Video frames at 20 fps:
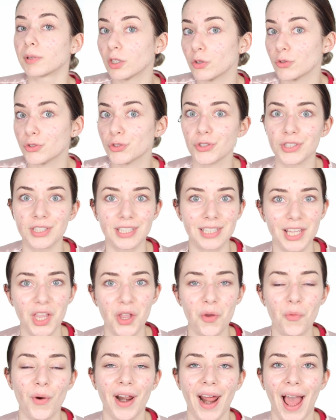close to
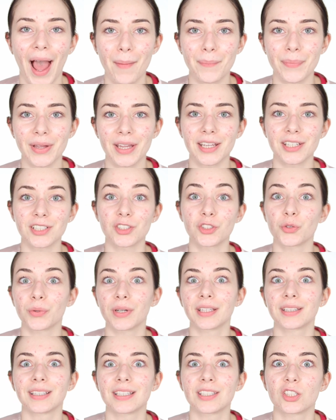see what happened
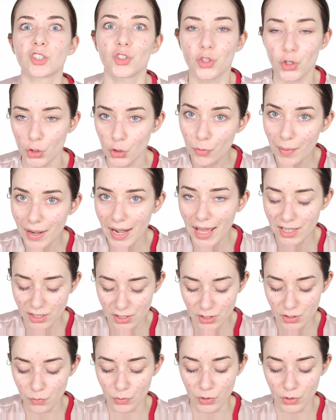during these 2 minutes,